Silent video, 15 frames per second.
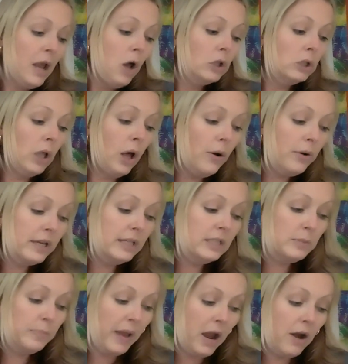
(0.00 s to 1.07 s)

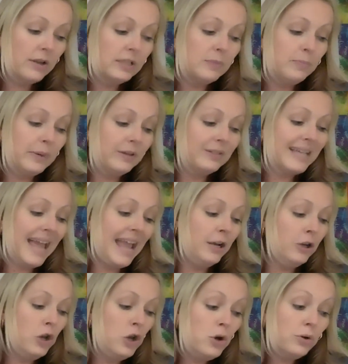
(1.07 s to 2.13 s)
Logan's parents built a
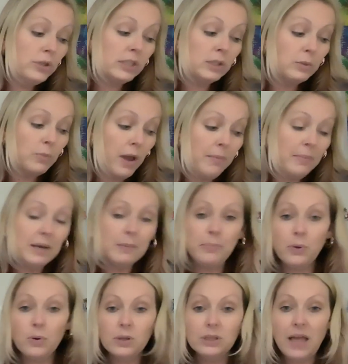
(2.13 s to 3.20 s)
new swimming
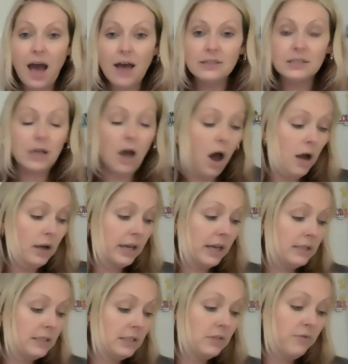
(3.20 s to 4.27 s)
pool last
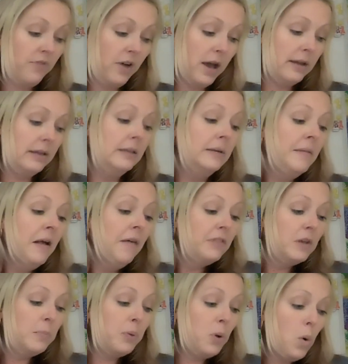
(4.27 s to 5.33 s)
August. Fun.
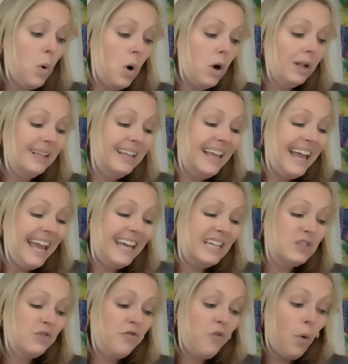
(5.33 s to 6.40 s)
The pool
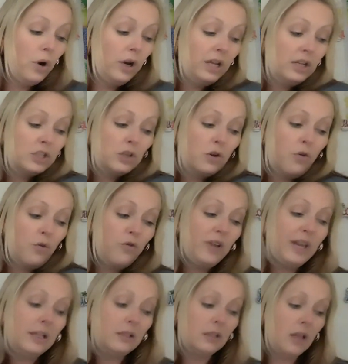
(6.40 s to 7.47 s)
is 42
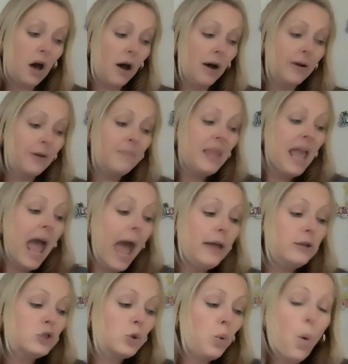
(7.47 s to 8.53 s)
feet long
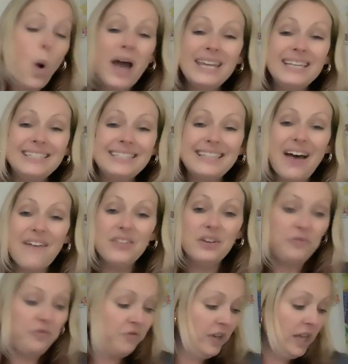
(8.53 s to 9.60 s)
and
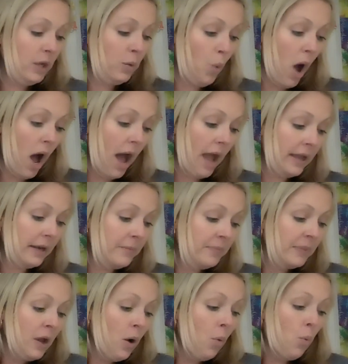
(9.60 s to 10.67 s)
27 feet wide.
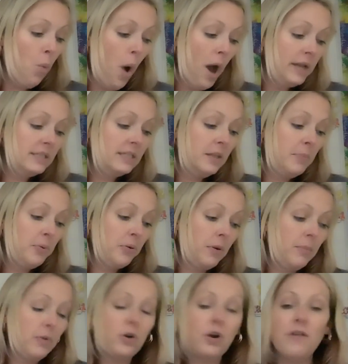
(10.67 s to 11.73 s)
What is the
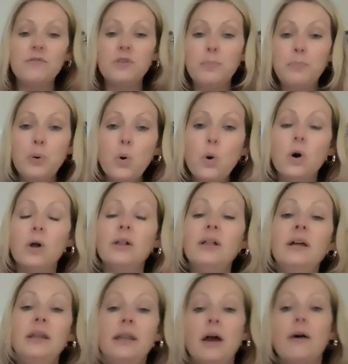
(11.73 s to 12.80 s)
perimeter of the pool?
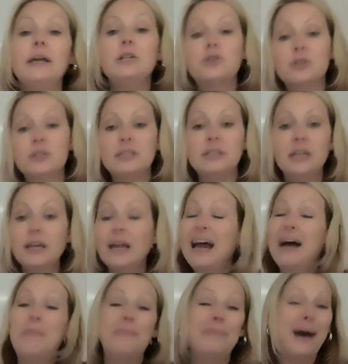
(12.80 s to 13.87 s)
Now, interesting,
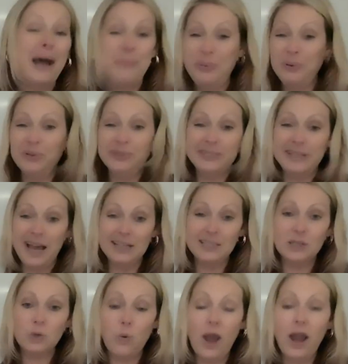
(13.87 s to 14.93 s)
my pool's not
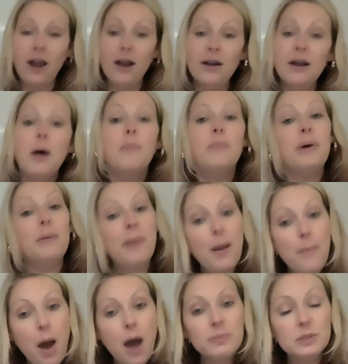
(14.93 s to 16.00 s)
square, but my
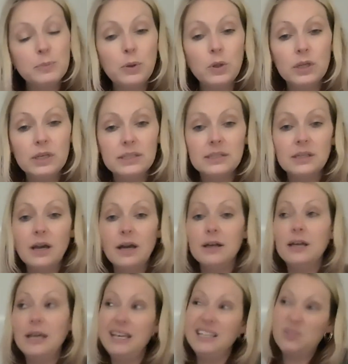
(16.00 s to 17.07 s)
mom's pool is
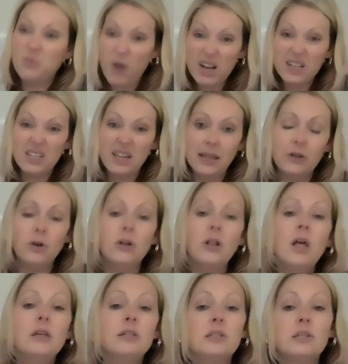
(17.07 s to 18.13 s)
rectangle.
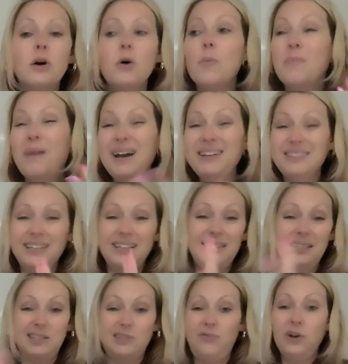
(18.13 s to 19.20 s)
So mine's like
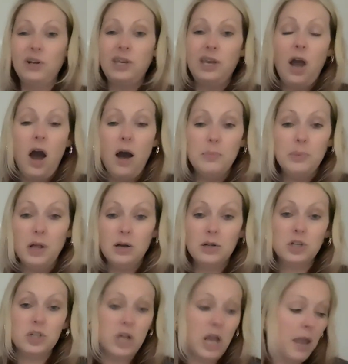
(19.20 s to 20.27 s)
this funky oblong
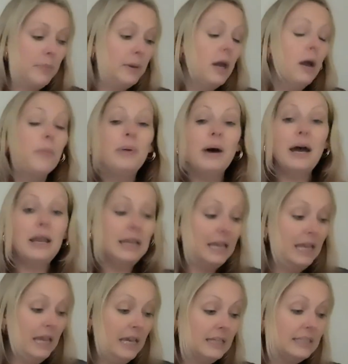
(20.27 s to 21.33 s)
shape, but
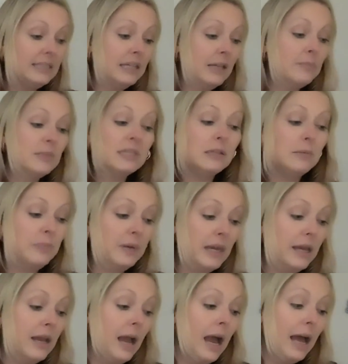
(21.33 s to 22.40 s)
his seems to
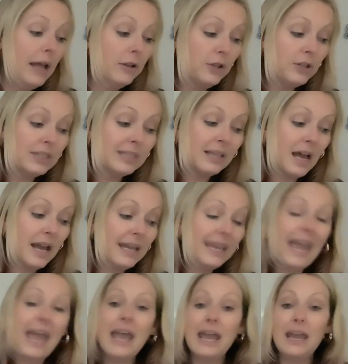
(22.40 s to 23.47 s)
be, it looks
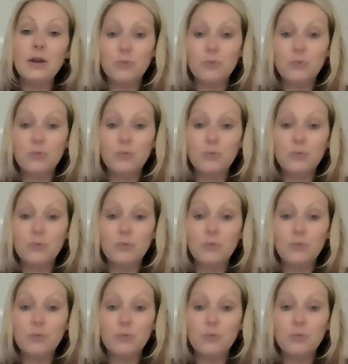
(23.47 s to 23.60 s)
like a